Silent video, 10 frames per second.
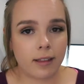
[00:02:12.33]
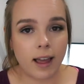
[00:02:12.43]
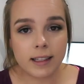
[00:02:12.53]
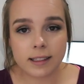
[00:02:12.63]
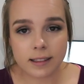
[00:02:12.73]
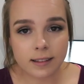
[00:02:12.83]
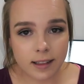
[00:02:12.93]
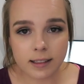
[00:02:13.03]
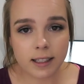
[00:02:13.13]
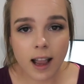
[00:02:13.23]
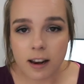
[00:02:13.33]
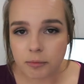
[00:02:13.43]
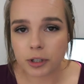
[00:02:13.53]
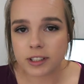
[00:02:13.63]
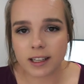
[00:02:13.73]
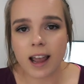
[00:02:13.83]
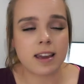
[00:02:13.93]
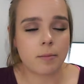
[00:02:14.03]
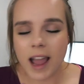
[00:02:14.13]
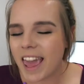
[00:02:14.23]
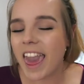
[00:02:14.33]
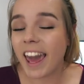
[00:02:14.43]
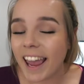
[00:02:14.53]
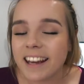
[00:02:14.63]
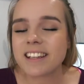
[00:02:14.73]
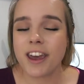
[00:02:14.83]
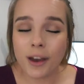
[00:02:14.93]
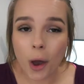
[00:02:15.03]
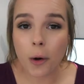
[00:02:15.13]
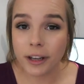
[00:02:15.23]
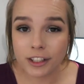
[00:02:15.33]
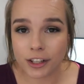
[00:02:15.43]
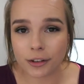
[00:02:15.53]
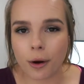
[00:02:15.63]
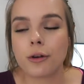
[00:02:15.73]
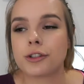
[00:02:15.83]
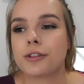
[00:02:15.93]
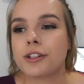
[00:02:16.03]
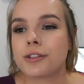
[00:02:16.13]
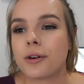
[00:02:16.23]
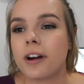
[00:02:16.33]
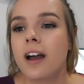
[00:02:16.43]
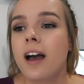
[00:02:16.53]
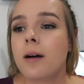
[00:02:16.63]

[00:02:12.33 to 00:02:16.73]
that's that's the kind of person i am i hate going to the grocery store